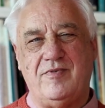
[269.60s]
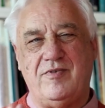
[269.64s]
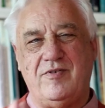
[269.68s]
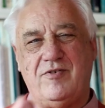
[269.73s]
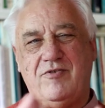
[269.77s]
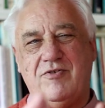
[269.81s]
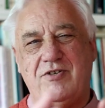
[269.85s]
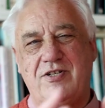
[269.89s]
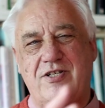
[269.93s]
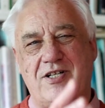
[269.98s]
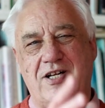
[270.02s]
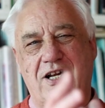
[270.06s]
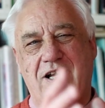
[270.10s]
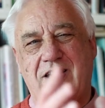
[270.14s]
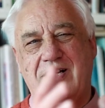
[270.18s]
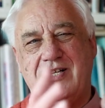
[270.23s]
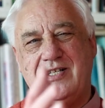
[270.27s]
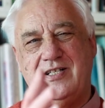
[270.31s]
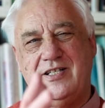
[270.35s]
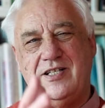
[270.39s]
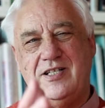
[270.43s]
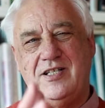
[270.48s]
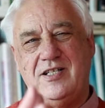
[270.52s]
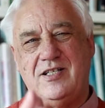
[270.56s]

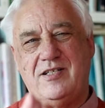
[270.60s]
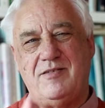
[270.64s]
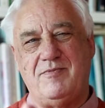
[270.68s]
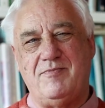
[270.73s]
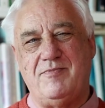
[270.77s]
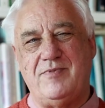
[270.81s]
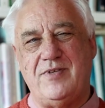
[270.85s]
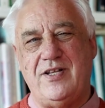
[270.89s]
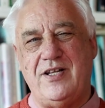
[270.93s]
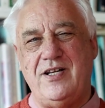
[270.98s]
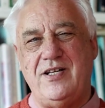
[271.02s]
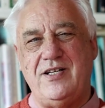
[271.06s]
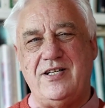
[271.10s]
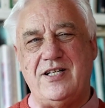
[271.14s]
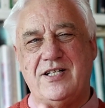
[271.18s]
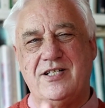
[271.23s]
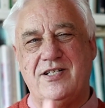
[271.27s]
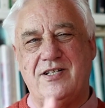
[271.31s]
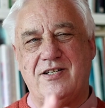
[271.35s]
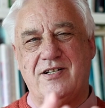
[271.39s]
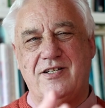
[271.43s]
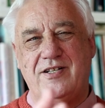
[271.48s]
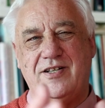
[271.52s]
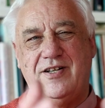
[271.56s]
crystallizes, but then it
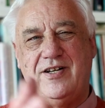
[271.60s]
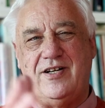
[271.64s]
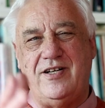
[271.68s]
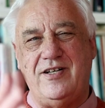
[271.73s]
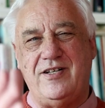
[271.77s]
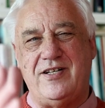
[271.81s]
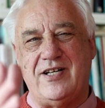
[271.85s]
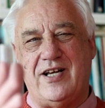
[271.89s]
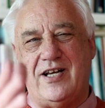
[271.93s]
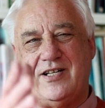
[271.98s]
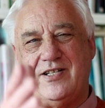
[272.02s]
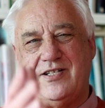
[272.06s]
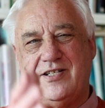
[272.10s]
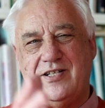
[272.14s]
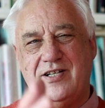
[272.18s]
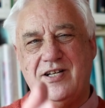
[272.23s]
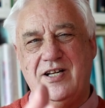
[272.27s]
doesn't, and then it does,